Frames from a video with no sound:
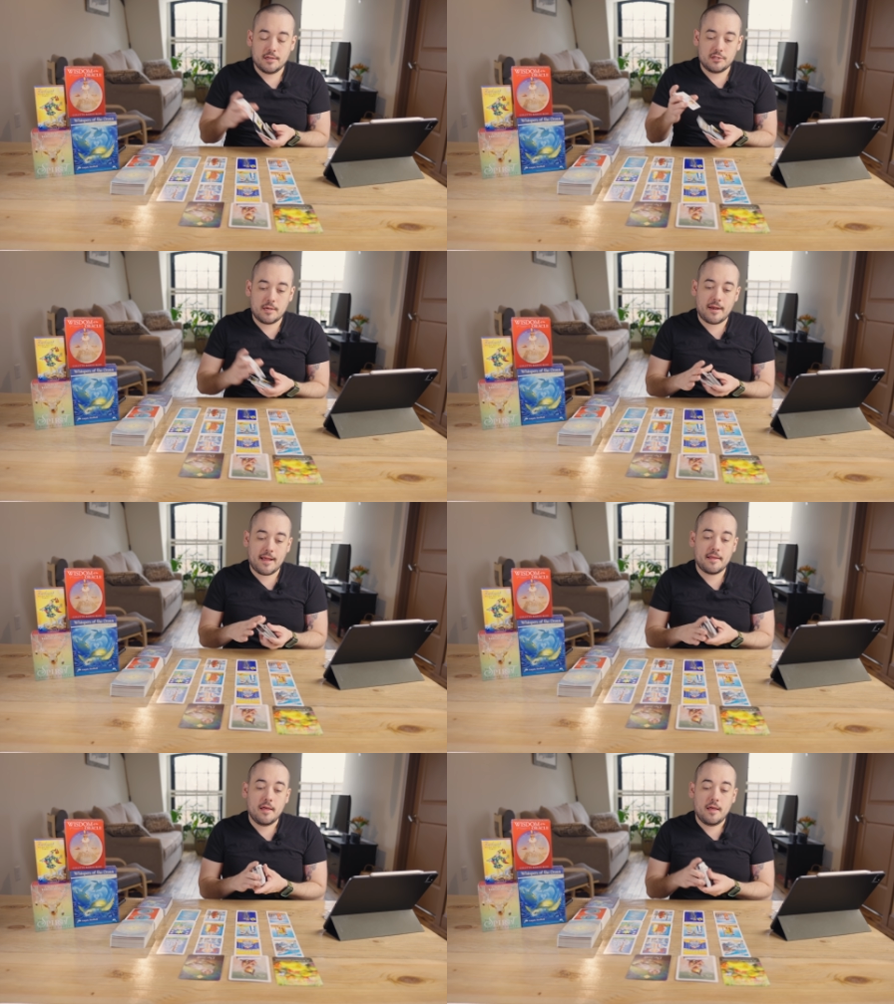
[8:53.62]

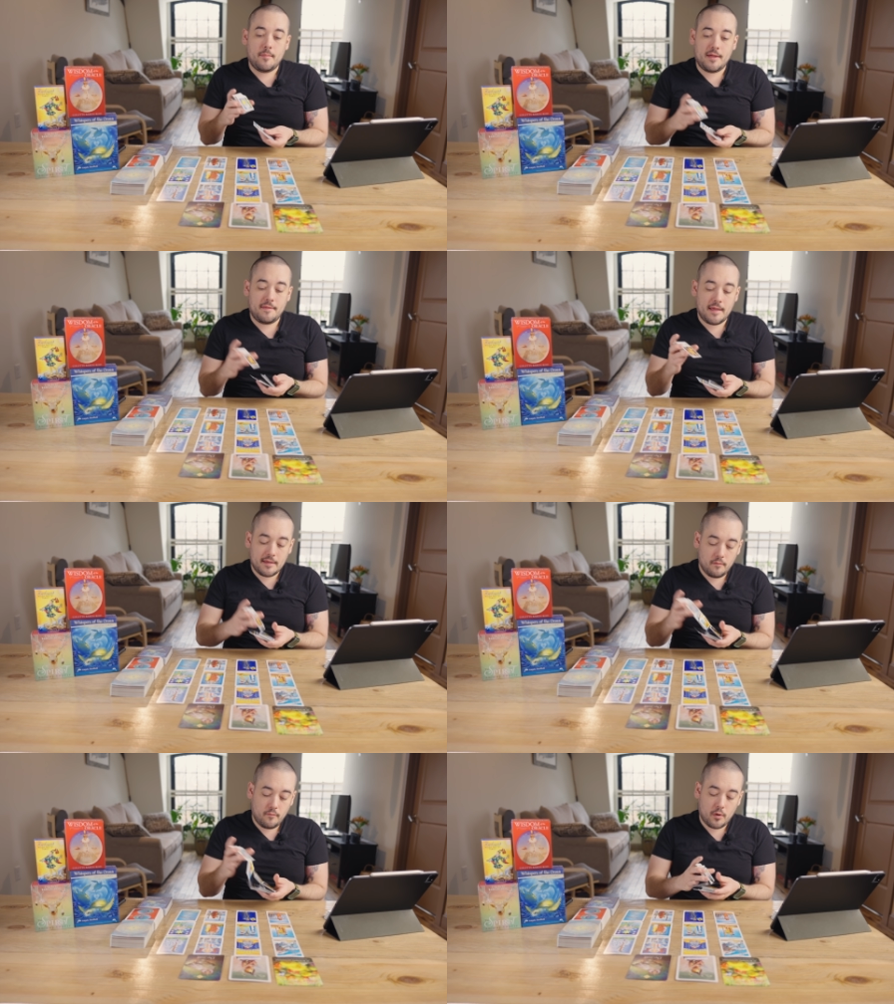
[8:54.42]
Gemini. But
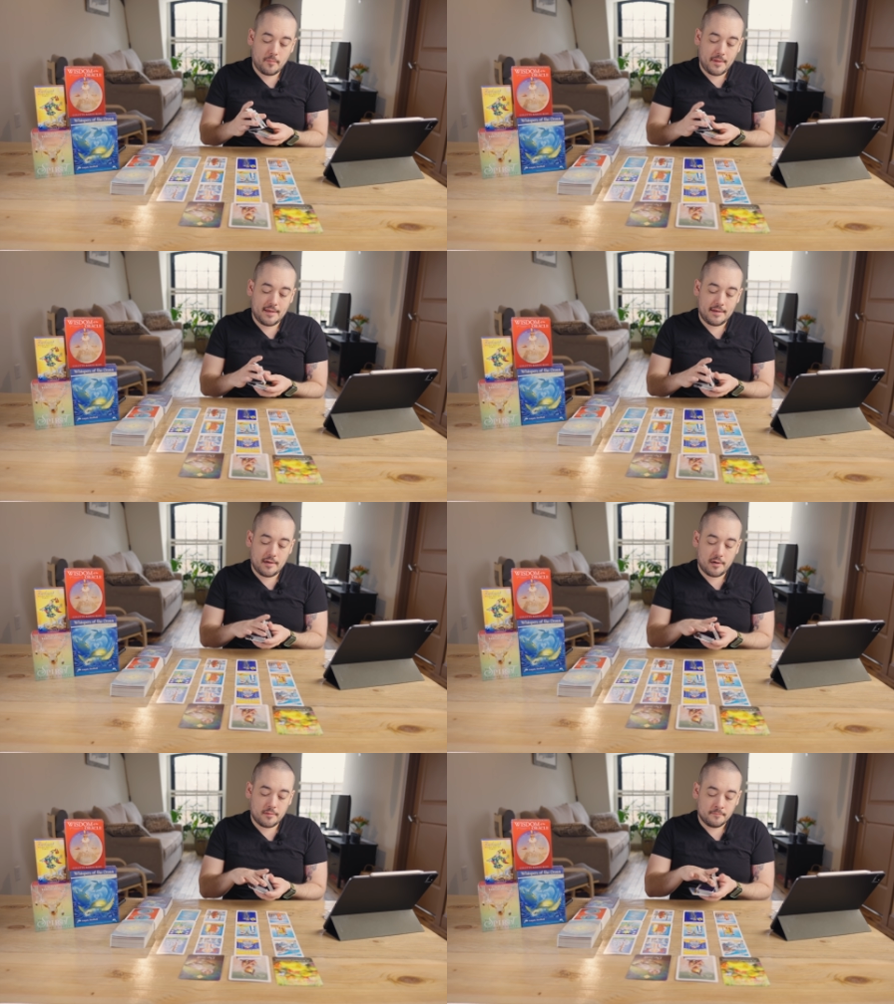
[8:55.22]
thank you for being
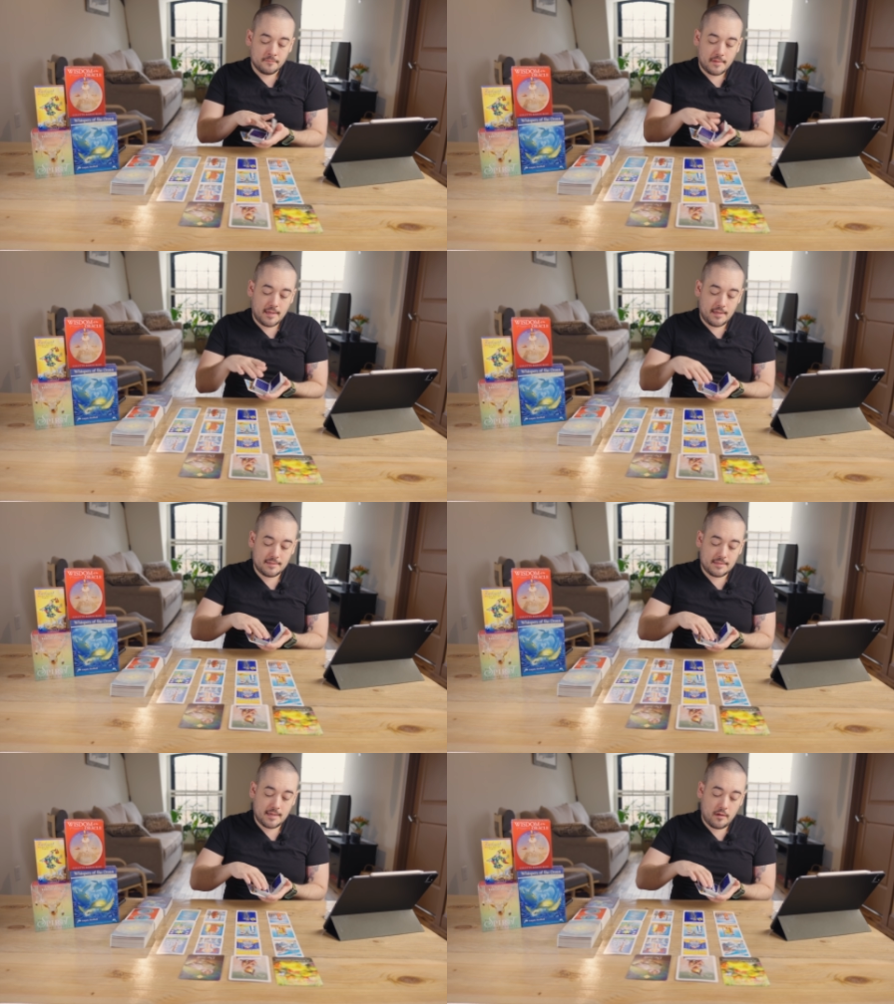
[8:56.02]
here,
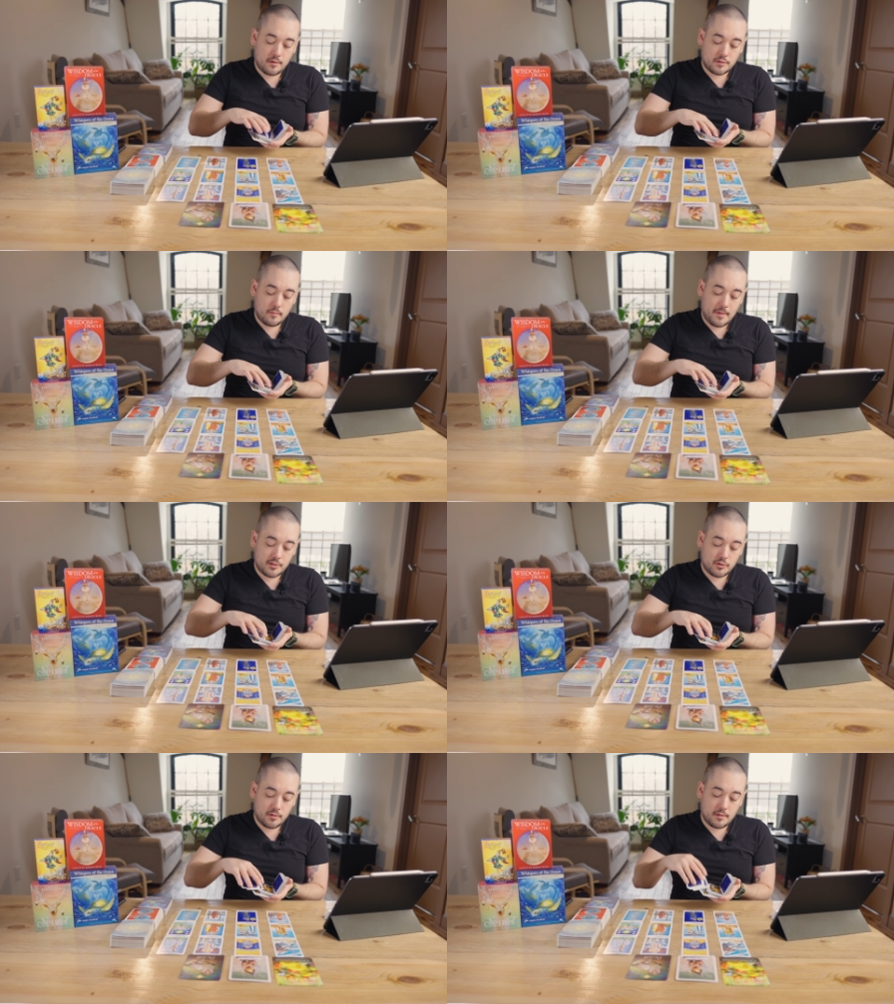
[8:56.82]
and uh, also make
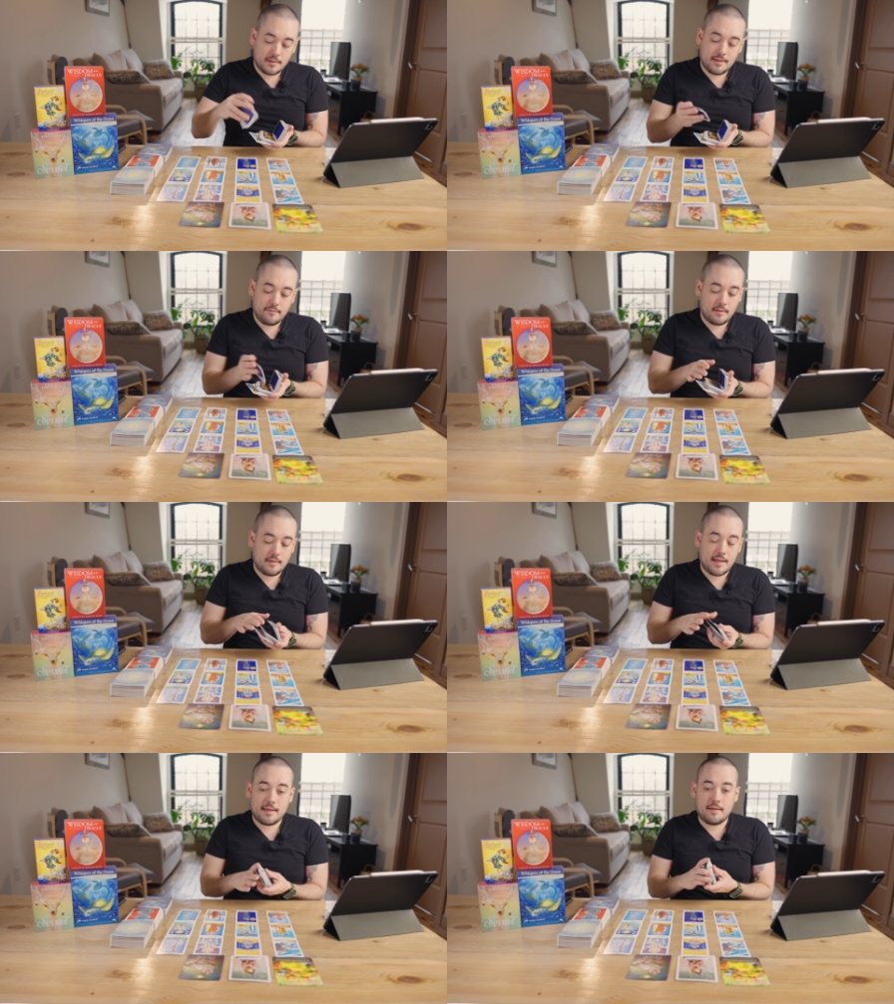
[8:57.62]
sure to leave a
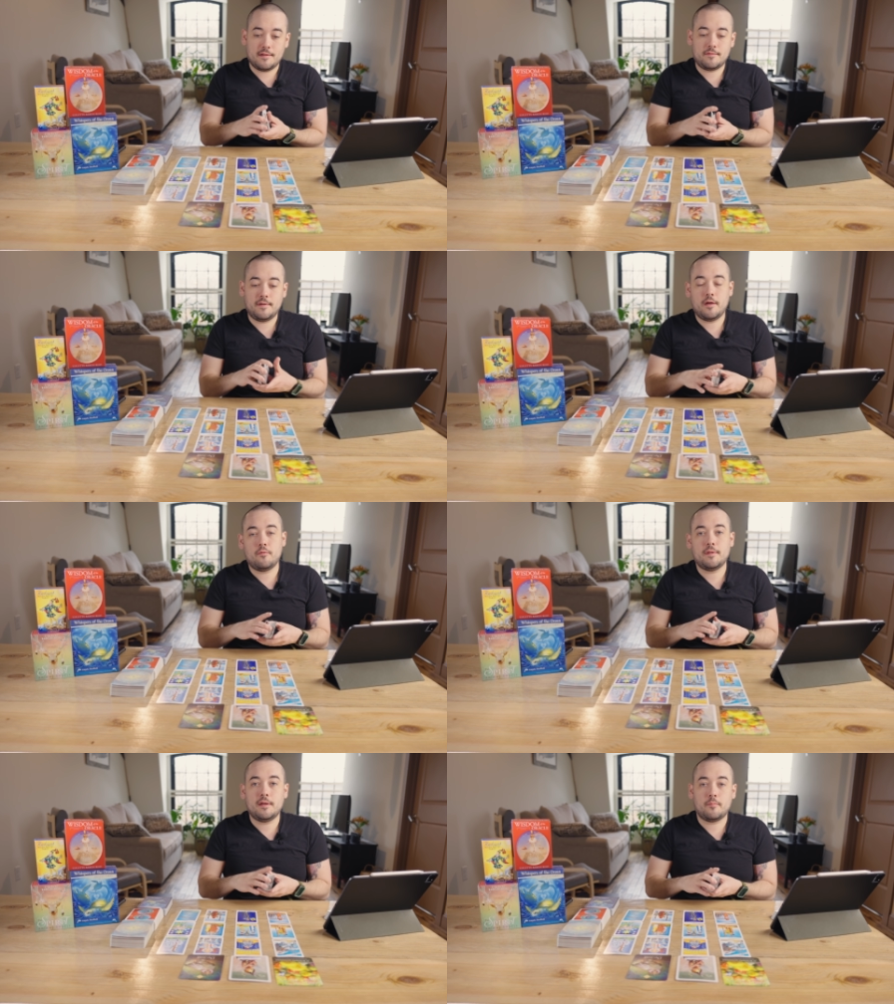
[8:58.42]
like on this video.
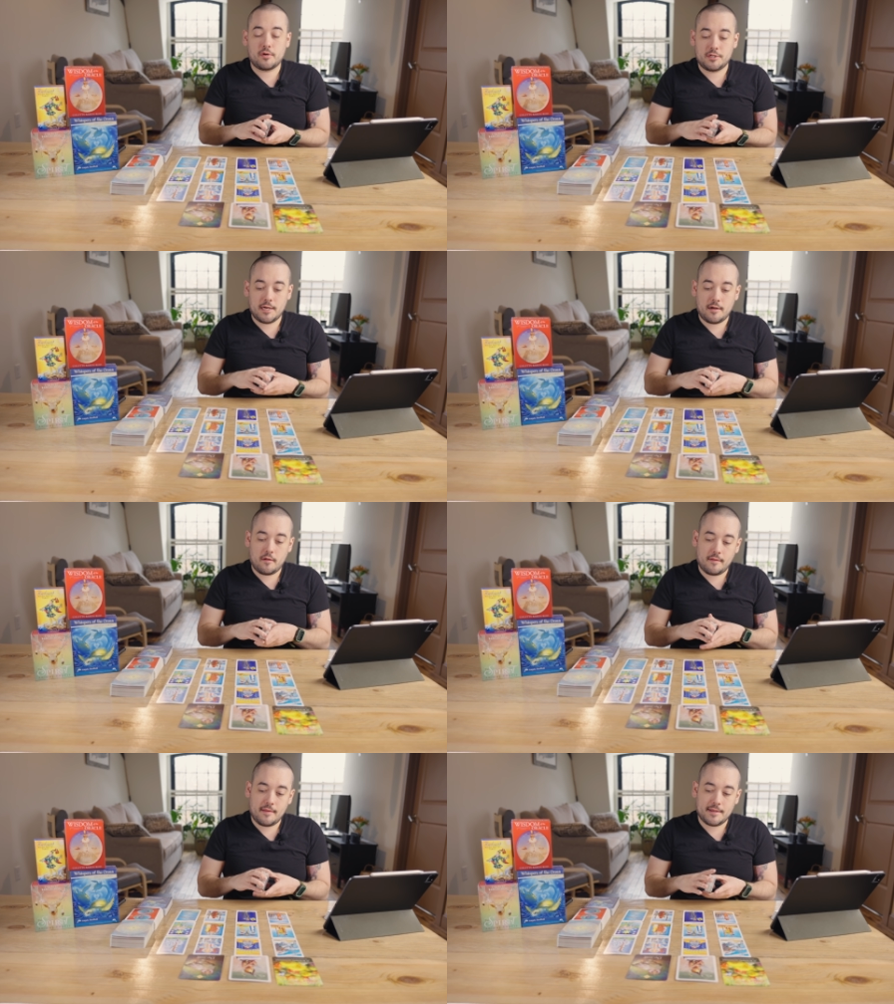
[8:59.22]
Really appreciate all
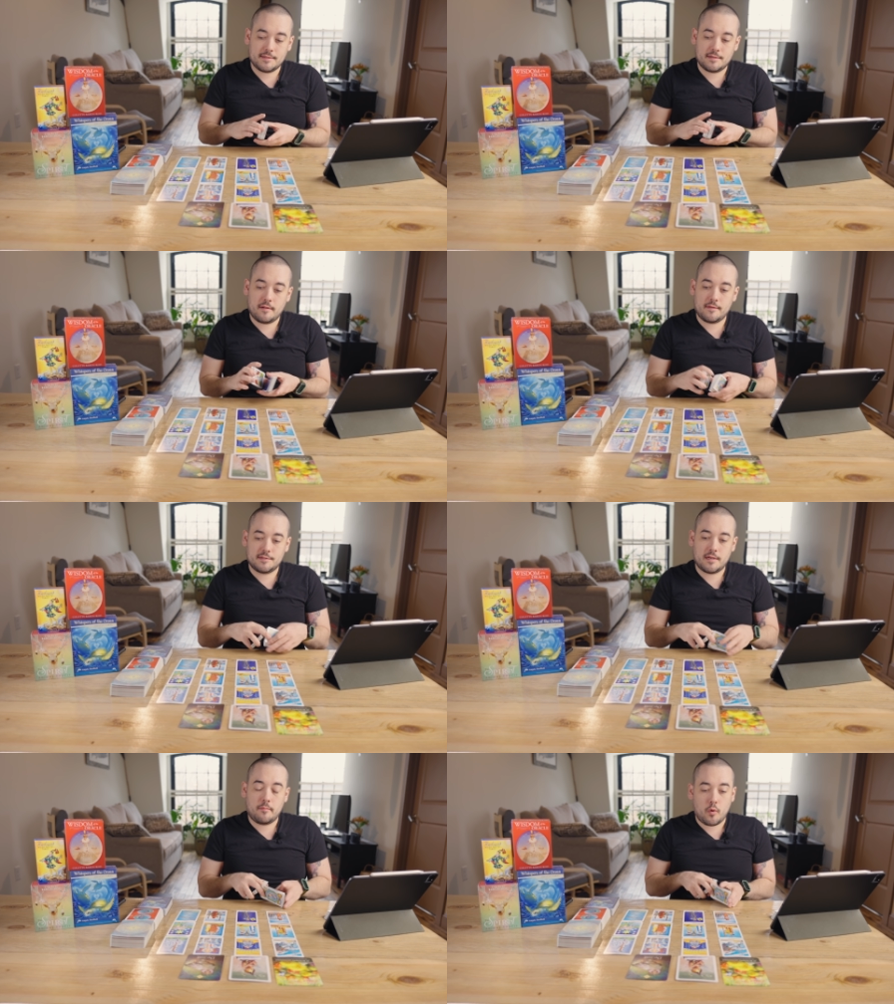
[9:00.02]
the likes and all the
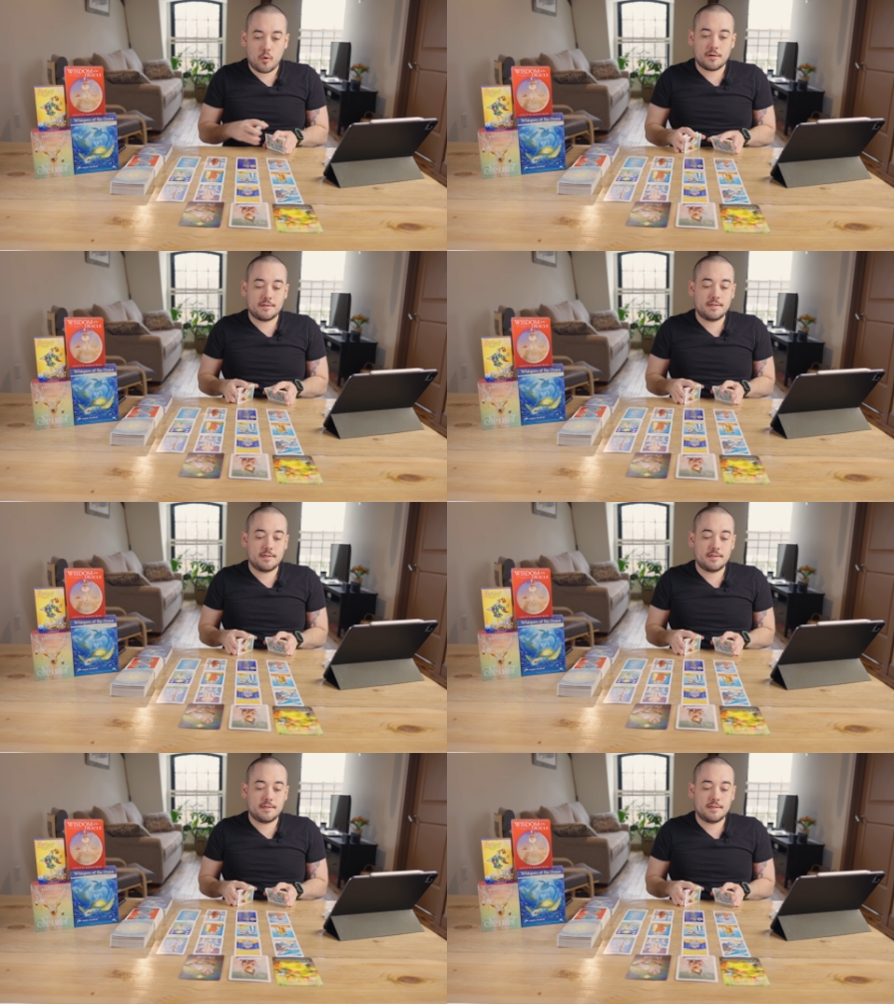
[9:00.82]
support.